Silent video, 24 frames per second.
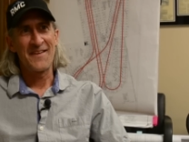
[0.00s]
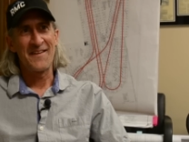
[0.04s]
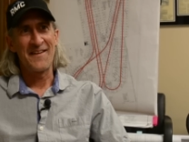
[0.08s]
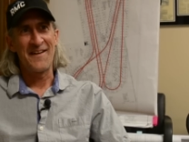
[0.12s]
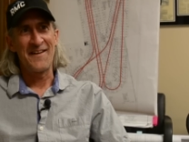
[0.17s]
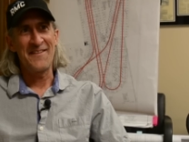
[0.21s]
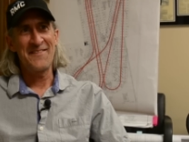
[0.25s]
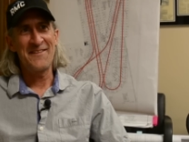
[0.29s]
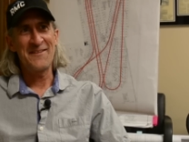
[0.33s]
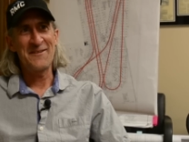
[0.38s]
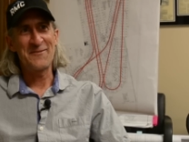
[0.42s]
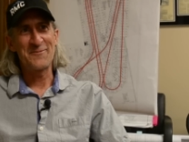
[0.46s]

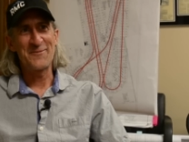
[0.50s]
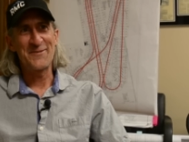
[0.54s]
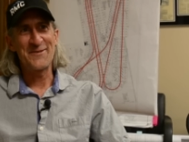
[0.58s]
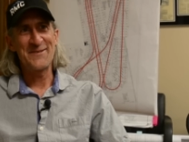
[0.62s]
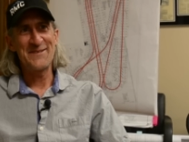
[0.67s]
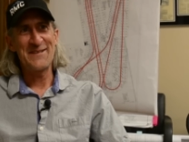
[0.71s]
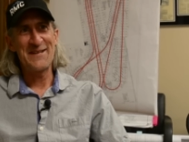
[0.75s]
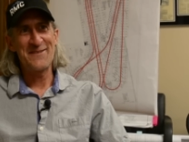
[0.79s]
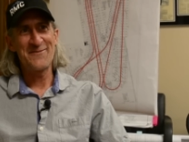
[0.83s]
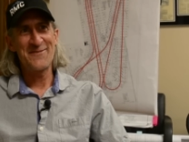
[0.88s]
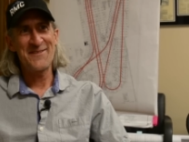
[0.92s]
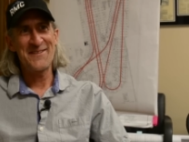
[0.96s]
I think
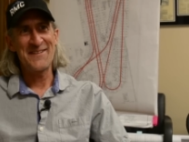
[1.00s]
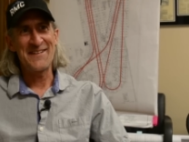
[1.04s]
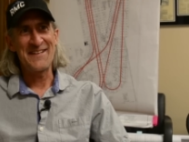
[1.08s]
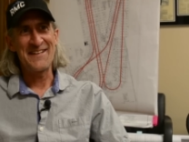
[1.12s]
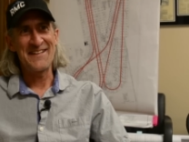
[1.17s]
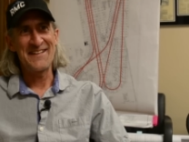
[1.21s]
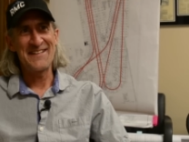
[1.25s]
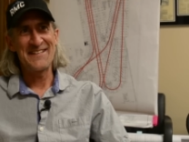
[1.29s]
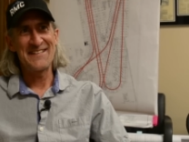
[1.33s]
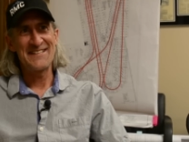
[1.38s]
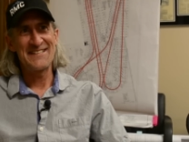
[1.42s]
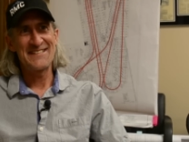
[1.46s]
really
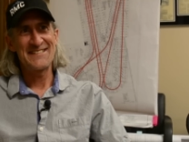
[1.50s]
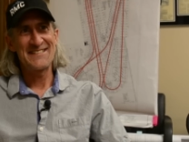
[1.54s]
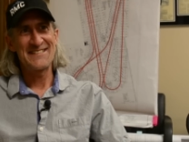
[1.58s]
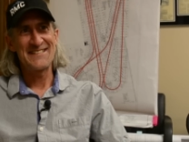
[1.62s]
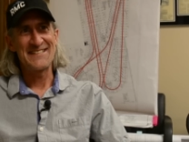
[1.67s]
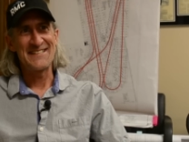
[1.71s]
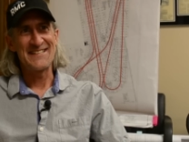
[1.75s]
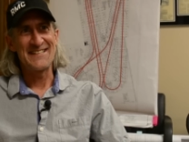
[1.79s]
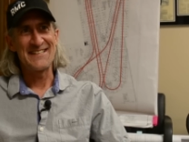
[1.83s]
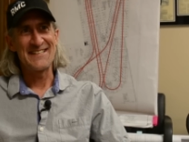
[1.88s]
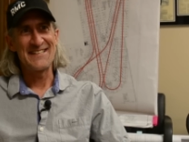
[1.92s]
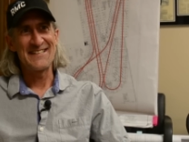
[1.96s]
everything
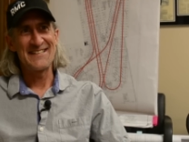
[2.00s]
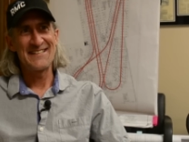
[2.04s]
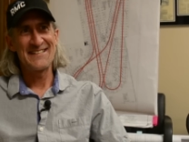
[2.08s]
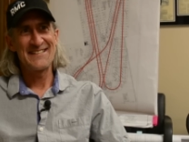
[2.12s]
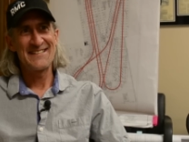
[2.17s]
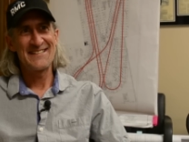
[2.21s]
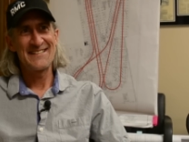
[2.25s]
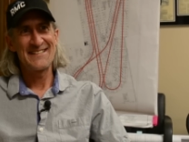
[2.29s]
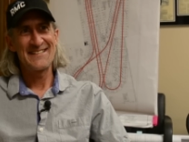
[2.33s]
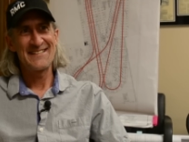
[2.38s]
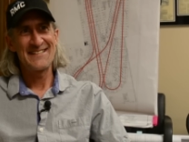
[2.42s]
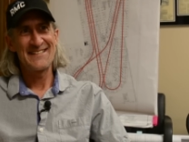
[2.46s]
that uh,
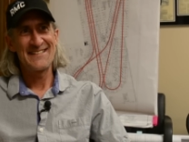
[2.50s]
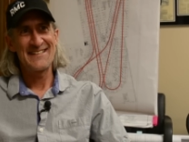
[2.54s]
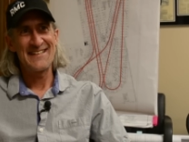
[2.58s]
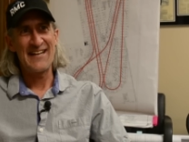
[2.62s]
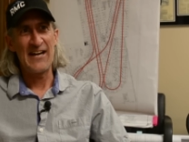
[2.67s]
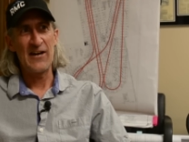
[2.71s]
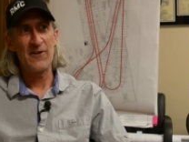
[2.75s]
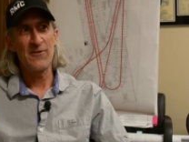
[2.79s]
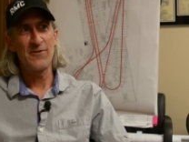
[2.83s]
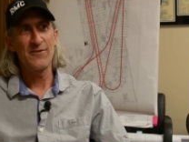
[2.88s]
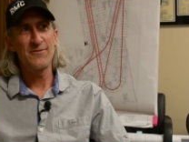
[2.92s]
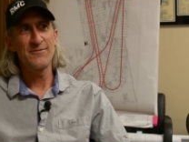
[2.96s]

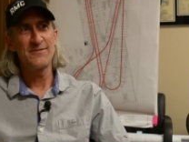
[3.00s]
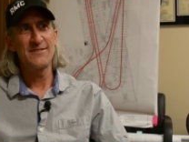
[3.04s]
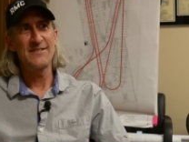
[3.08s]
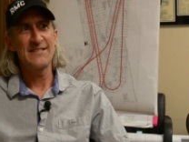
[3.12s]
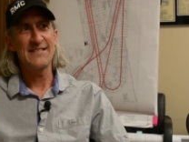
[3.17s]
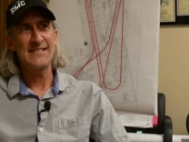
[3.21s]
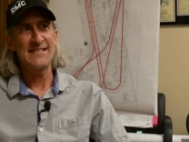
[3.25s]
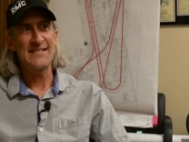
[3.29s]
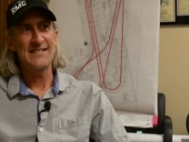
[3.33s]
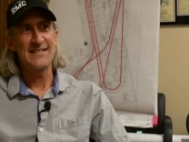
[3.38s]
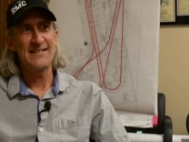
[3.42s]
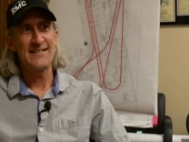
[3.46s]
Arrow
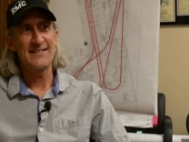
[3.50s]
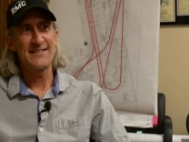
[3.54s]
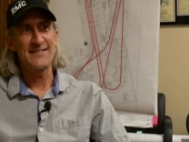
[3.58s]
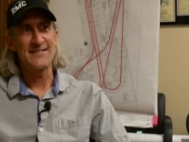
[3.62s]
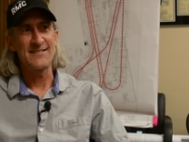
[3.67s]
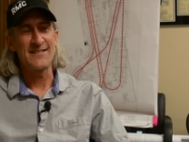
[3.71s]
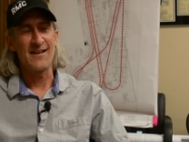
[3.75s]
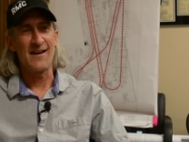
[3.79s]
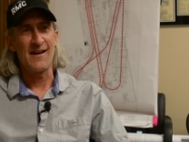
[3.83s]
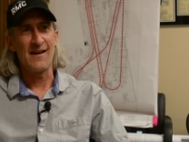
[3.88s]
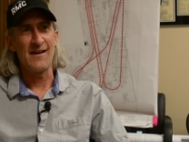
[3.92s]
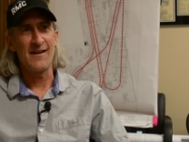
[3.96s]
did at
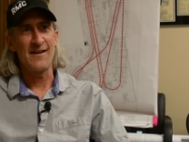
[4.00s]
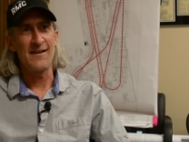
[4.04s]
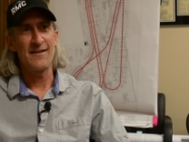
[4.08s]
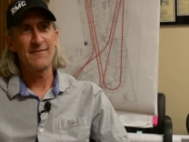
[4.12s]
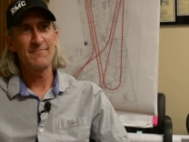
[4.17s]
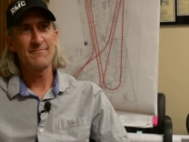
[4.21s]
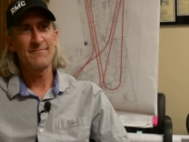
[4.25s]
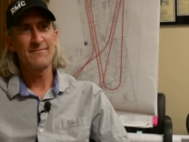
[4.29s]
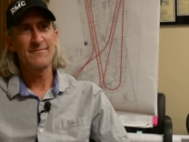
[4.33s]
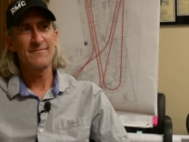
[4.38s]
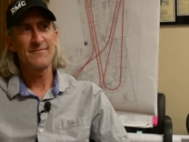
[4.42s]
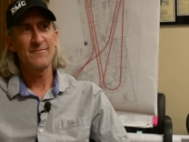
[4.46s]
the
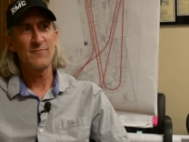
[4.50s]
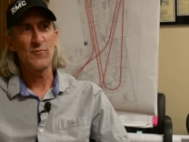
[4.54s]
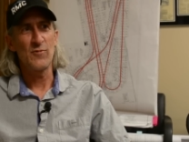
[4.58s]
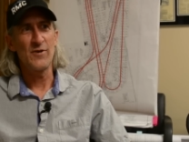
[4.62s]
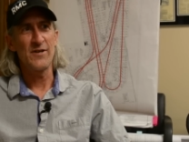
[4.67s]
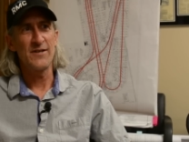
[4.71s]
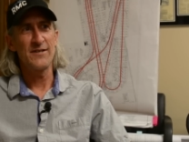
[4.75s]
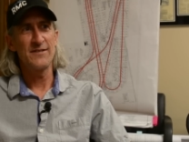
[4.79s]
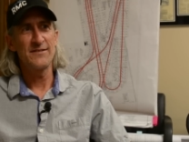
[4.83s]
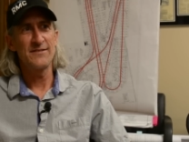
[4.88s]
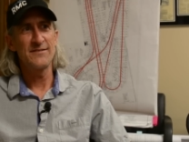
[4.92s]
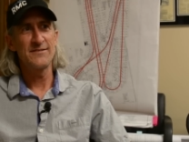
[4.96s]
time
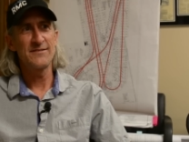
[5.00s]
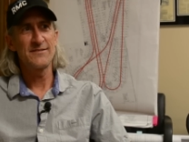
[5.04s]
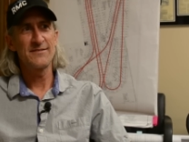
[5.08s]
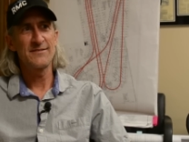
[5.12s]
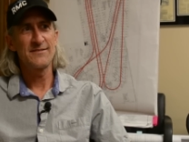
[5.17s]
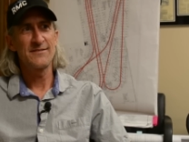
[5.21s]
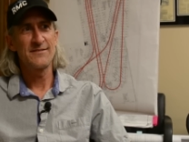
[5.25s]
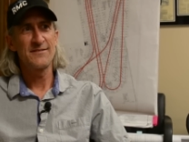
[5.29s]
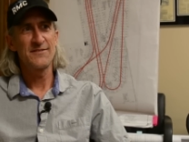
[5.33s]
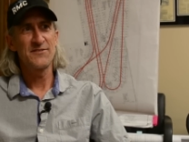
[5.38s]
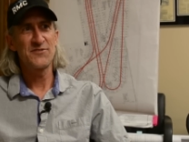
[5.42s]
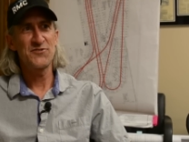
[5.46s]

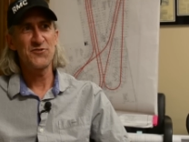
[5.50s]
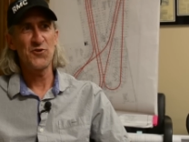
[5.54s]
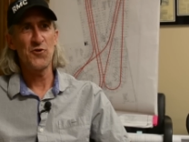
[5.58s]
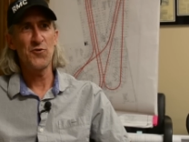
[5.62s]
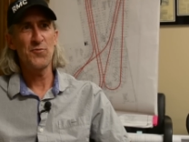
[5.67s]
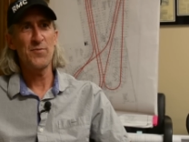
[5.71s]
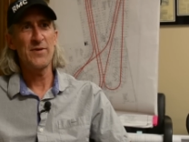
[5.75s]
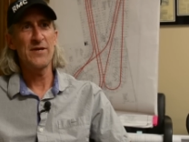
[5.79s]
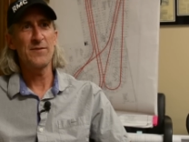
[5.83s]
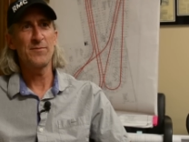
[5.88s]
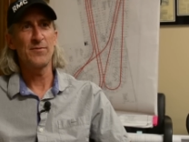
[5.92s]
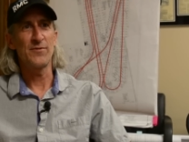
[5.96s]
was
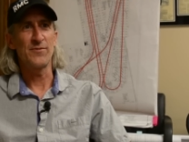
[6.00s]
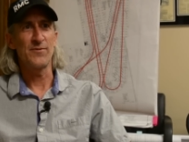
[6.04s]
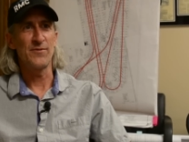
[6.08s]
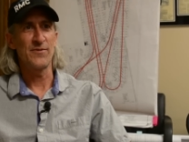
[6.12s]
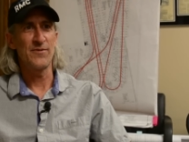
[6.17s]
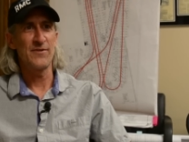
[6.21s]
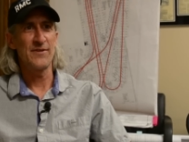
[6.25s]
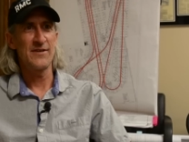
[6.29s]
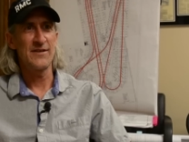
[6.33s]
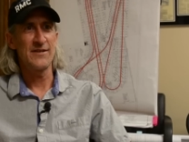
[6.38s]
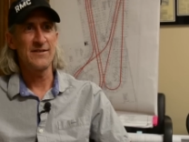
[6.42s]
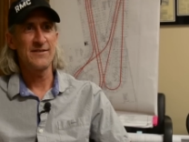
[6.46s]
show
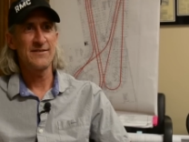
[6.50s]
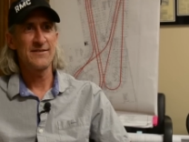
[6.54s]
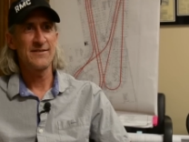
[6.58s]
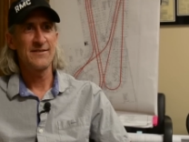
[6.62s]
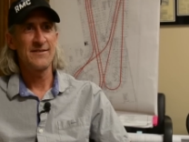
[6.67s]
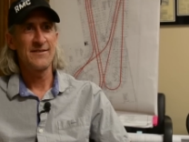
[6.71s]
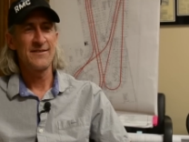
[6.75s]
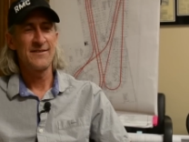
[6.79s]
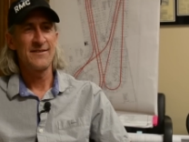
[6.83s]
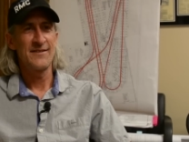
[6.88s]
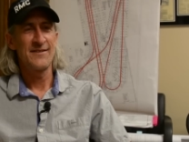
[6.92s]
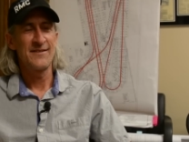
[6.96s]
people that
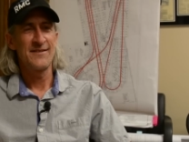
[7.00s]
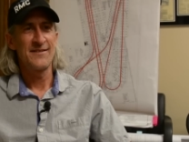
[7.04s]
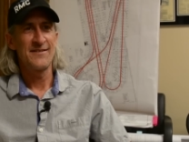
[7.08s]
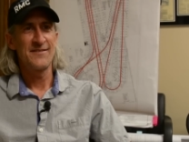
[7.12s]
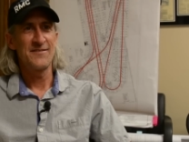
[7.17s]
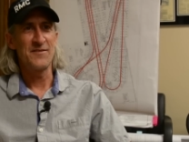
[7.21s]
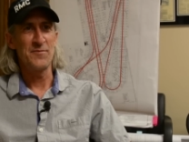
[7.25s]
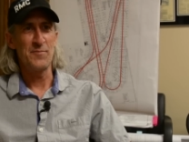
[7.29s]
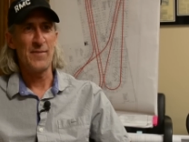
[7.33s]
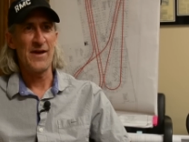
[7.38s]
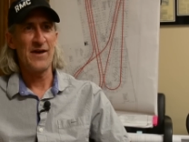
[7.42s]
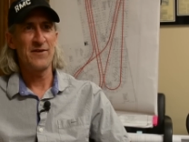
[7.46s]

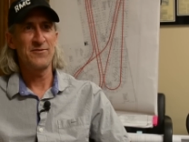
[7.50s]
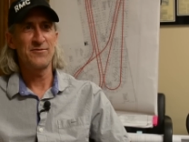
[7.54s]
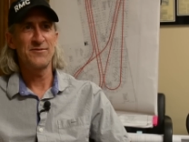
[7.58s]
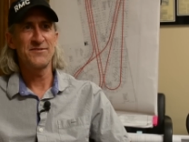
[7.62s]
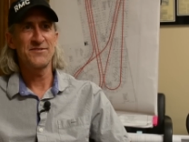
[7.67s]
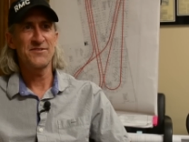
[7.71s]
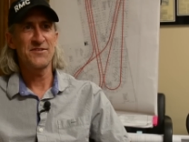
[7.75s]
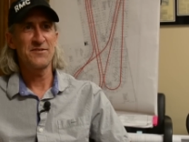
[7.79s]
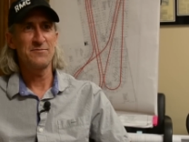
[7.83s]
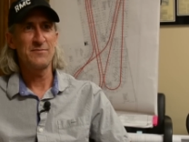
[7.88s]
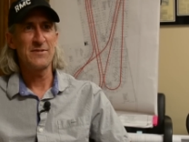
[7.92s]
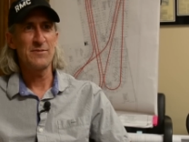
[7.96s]
the
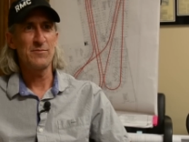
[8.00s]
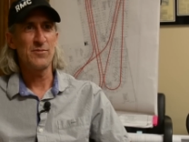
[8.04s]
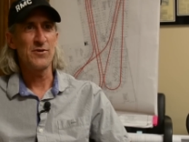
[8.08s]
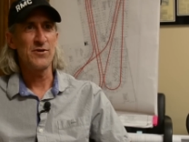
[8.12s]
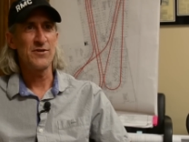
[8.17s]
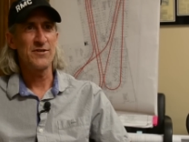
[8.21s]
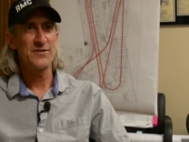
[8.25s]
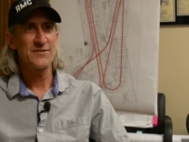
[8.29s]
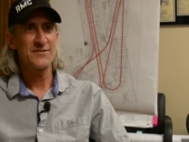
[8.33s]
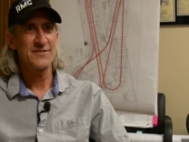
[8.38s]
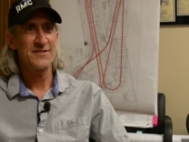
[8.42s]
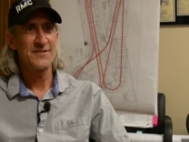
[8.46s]
boundaries could be
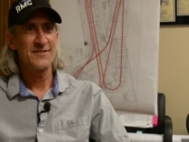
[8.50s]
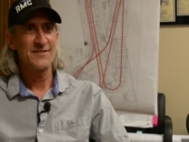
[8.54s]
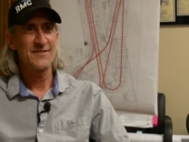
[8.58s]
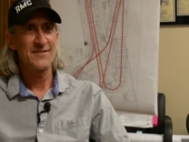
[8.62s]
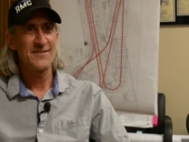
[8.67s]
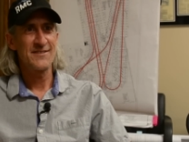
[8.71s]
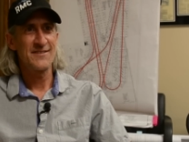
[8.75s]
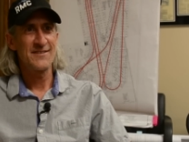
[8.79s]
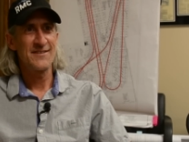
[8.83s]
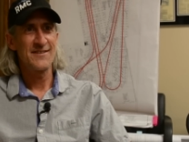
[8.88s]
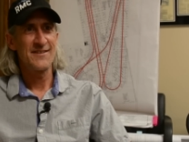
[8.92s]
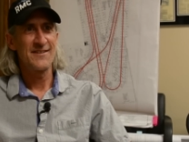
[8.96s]
pushed.
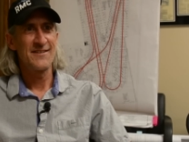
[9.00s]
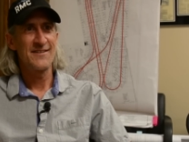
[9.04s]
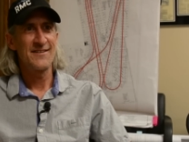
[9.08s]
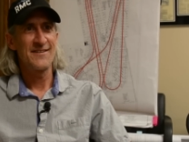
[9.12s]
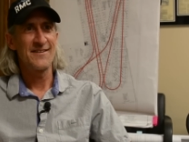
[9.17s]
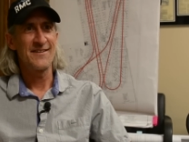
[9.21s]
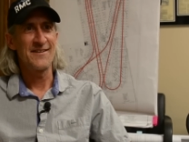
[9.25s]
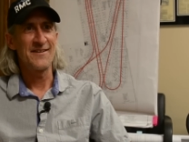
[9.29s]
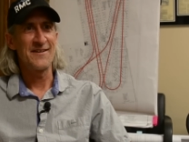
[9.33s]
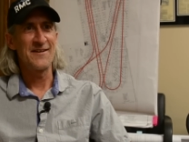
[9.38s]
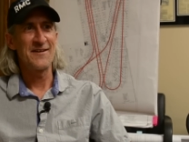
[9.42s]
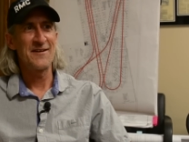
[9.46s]

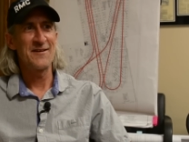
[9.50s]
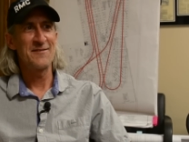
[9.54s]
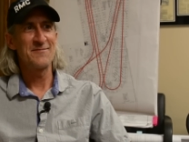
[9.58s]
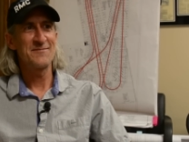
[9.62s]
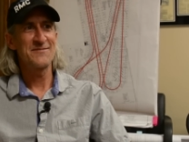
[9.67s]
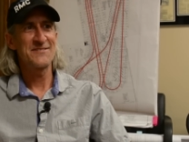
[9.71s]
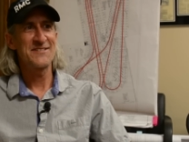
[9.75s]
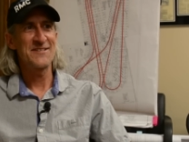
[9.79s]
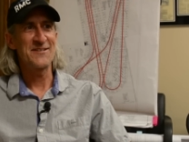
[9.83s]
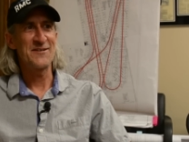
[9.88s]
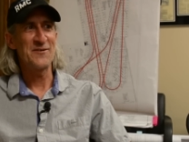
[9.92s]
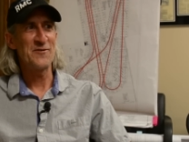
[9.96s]

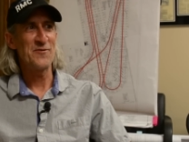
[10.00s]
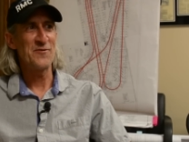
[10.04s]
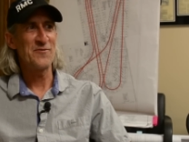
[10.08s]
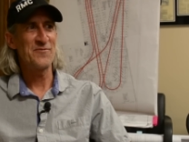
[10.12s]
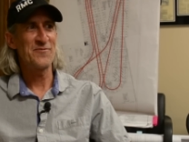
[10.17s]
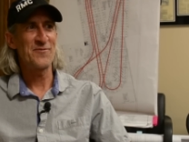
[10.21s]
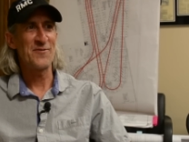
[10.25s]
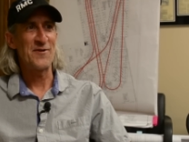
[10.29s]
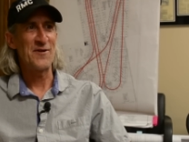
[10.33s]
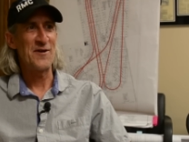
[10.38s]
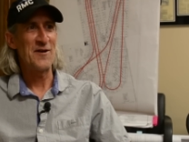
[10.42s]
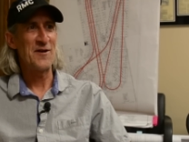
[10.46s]
Um, to go
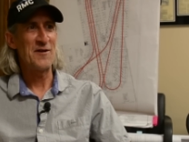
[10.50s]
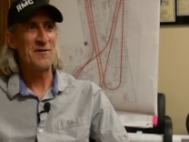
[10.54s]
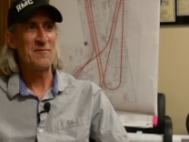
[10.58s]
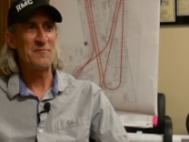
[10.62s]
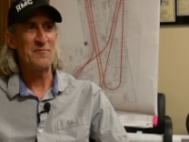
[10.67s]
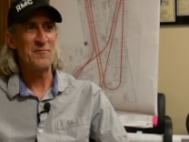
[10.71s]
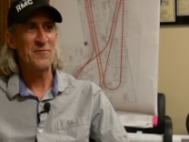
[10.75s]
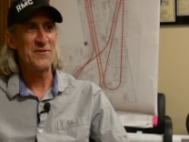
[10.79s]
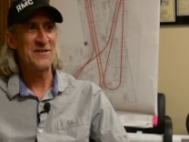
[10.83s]
from